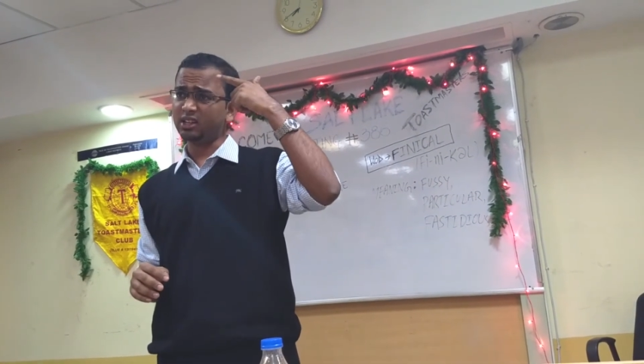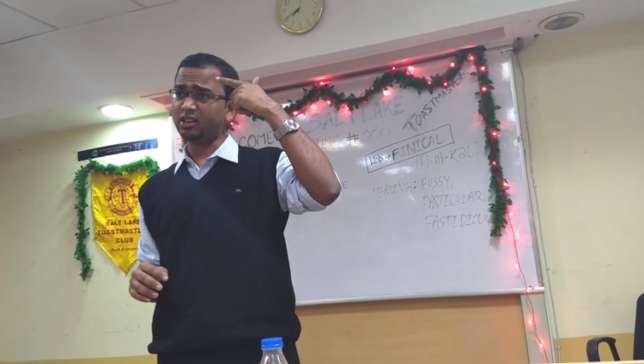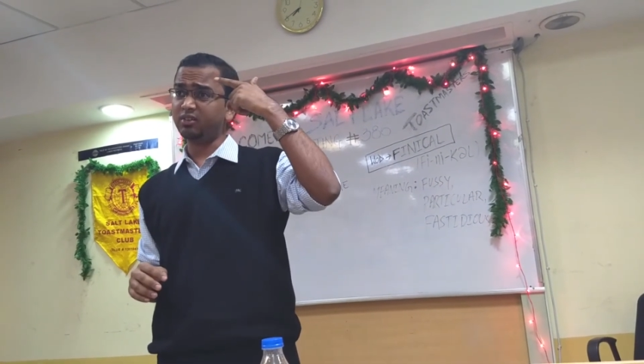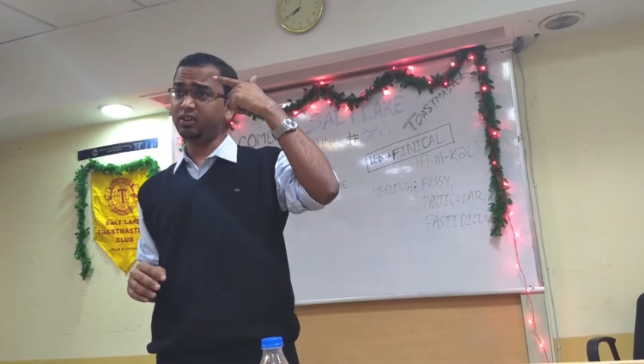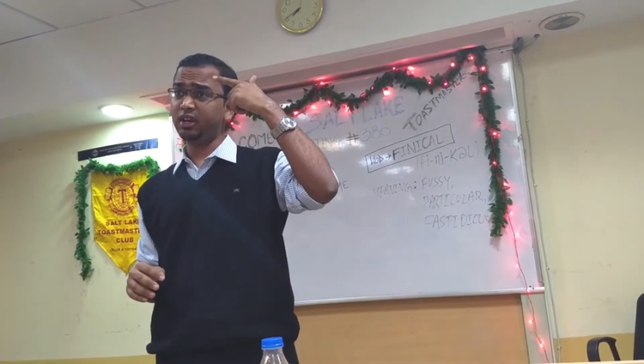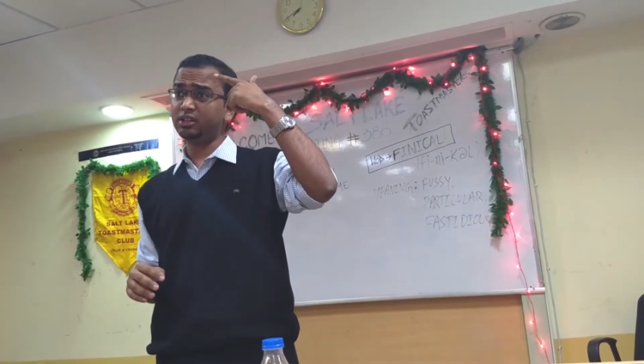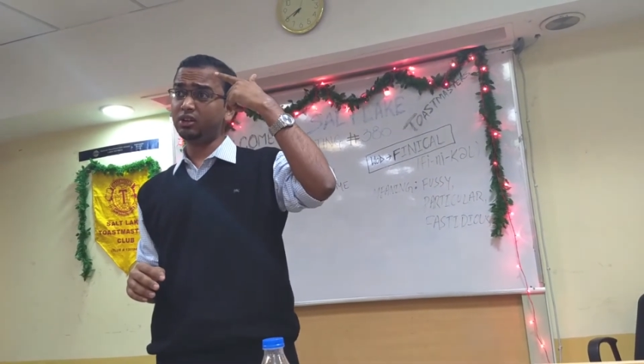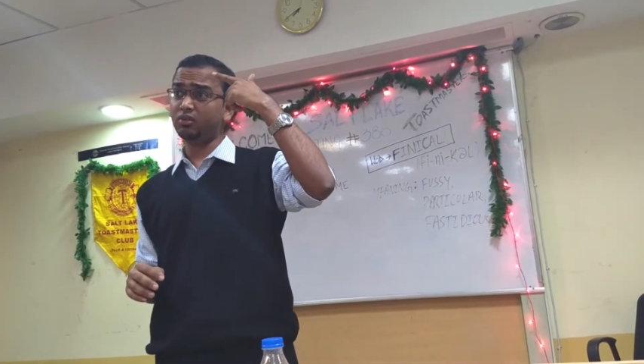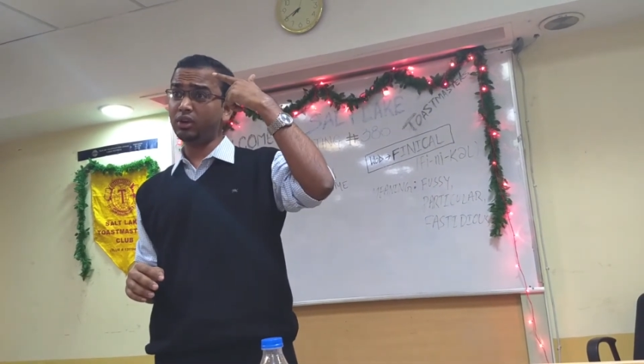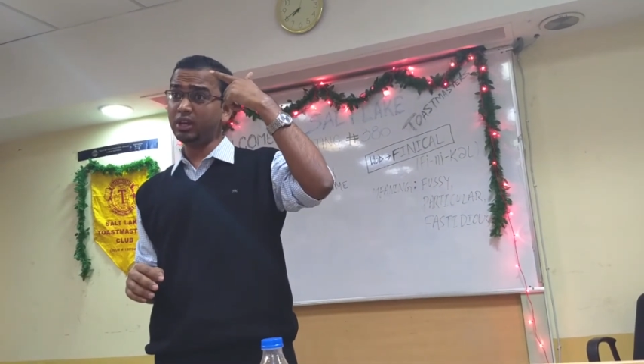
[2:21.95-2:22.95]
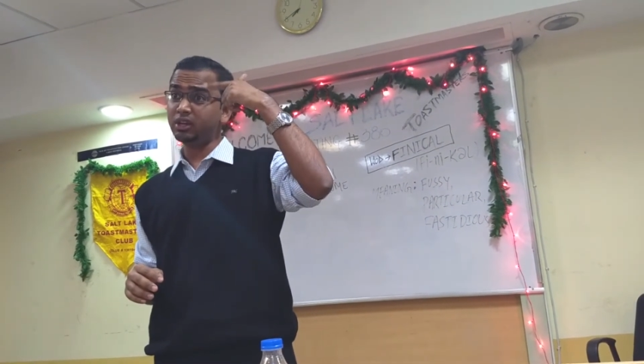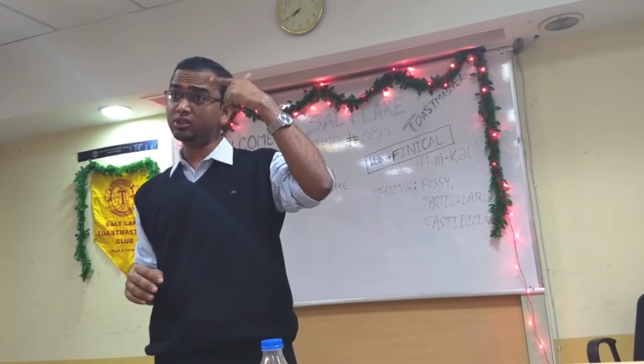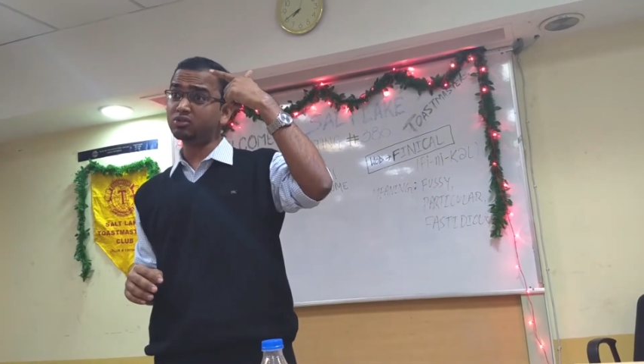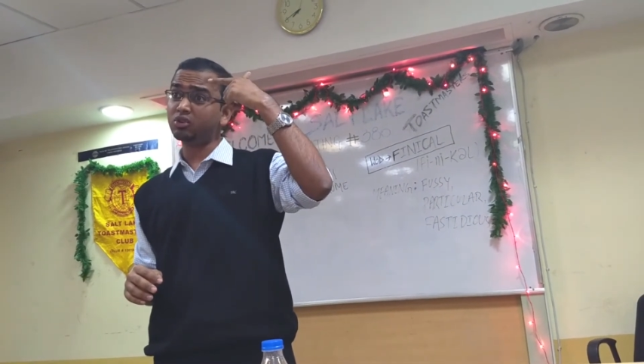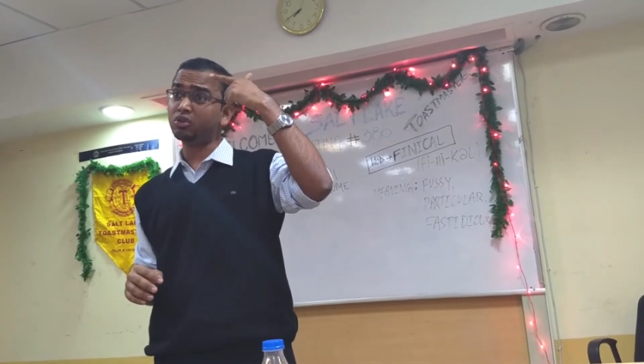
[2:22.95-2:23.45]
creating
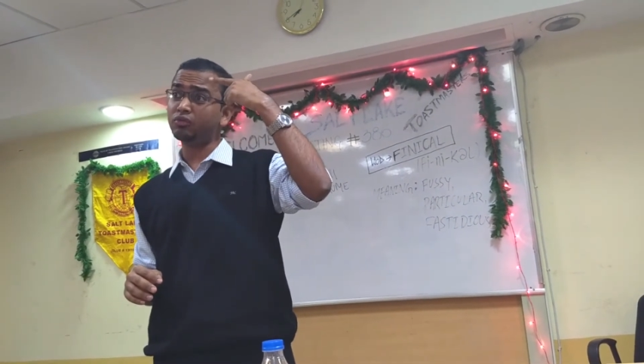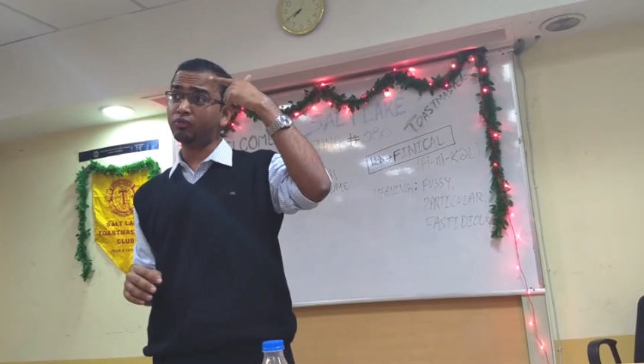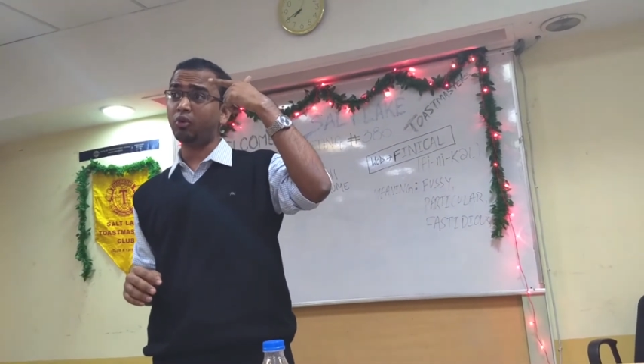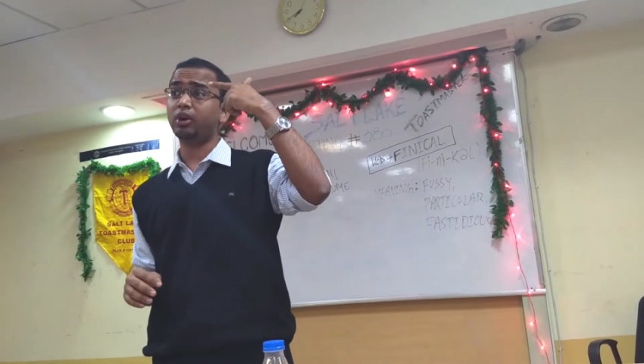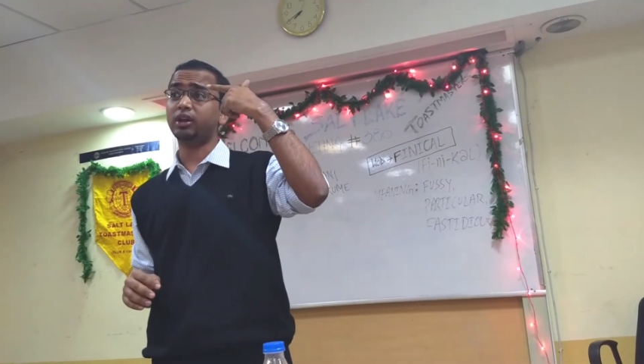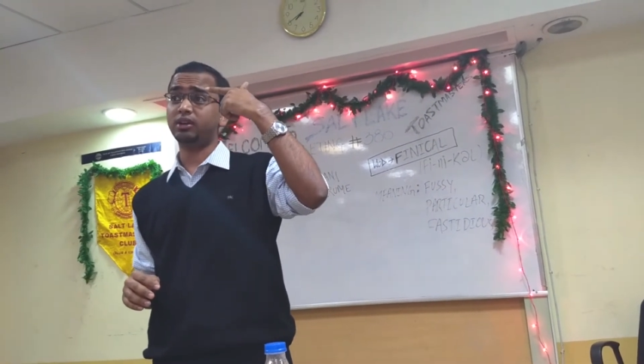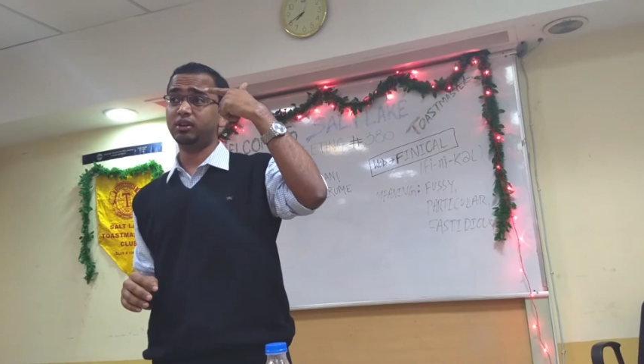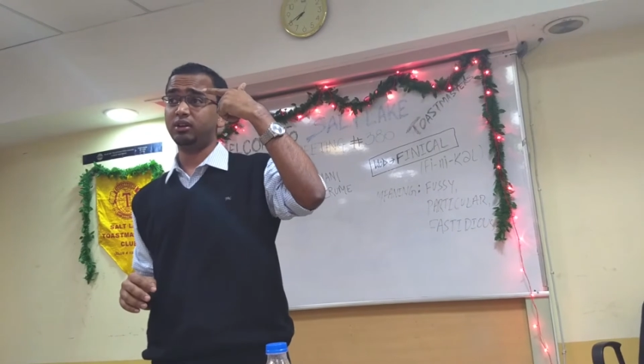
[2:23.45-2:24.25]
wrinkles on your forehead.